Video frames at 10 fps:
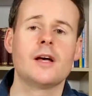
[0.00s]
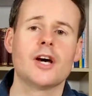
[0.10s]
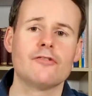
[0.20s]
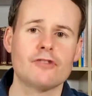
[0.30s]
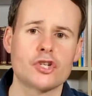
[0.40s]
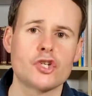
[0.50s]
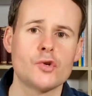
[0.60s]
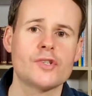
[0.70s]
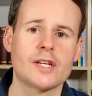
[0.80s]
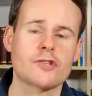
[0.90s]
and
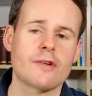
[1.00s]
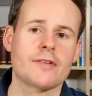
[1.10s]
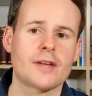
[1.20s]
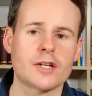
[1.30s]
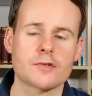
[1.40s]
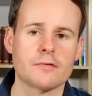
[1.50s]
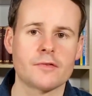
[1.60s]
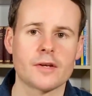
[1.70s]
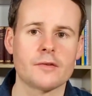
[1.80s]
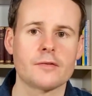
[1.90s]
reducing transaction
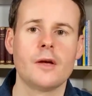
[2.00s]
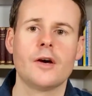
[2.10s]
fees.